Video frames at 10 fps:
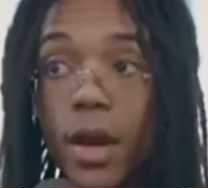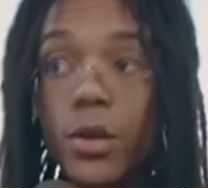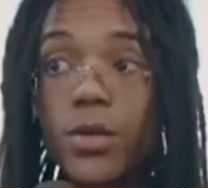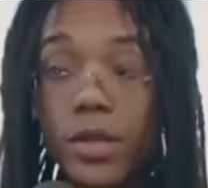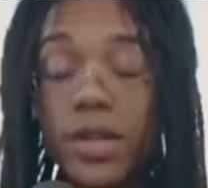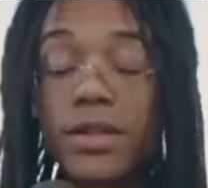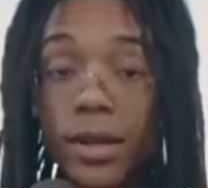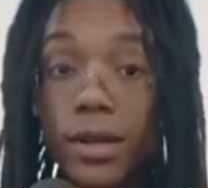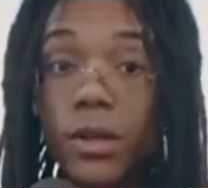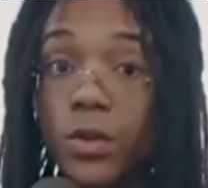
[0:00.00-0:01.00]
So let's
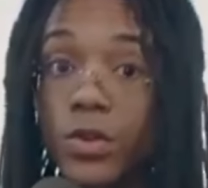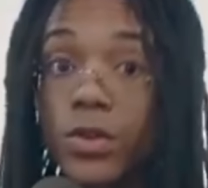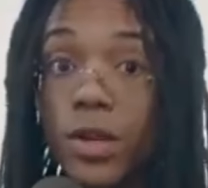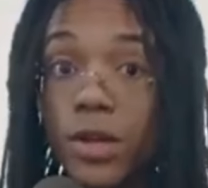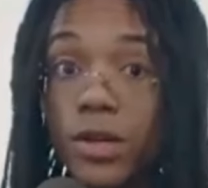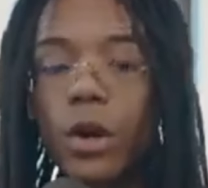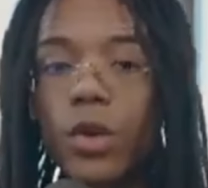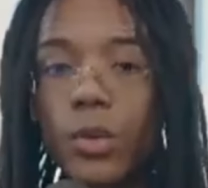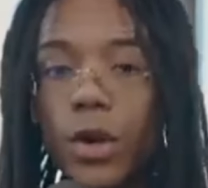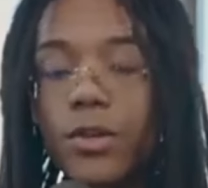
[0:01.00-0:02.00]
take a closer look.
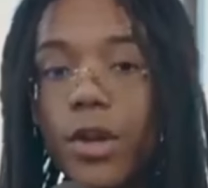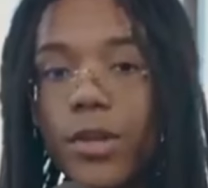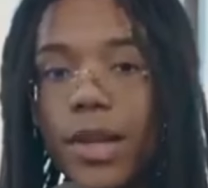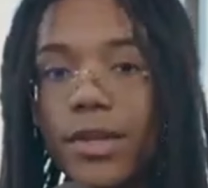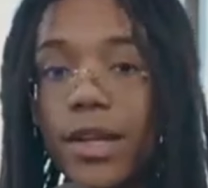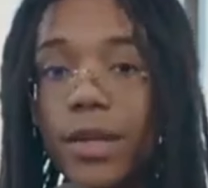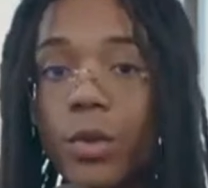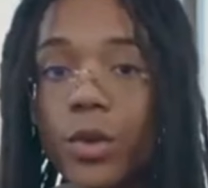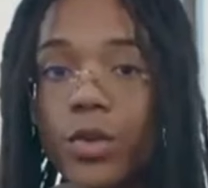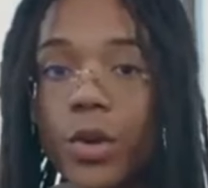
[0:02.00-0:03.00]
We both know that Tana
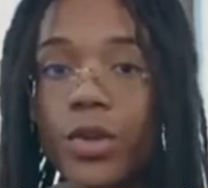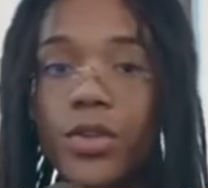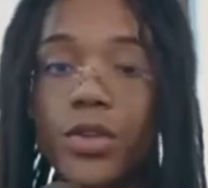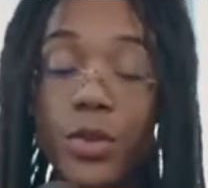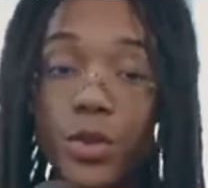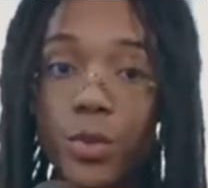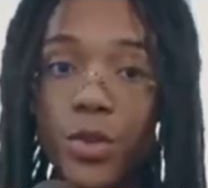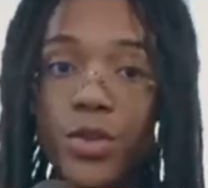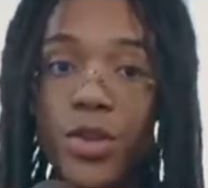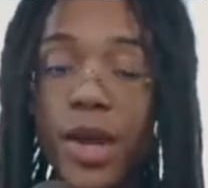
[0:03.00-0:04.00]
Mongeau is a YouTube
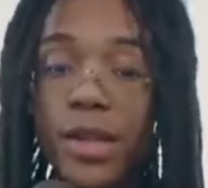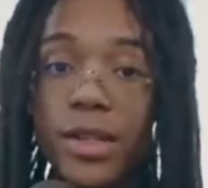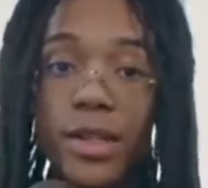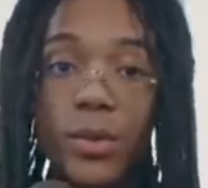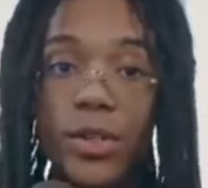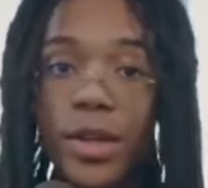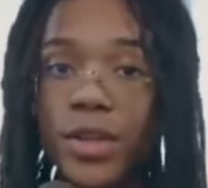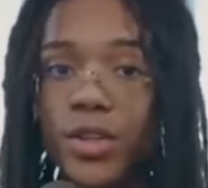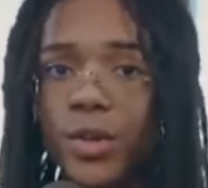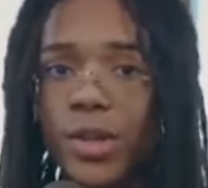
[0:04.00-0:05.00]
personality with a history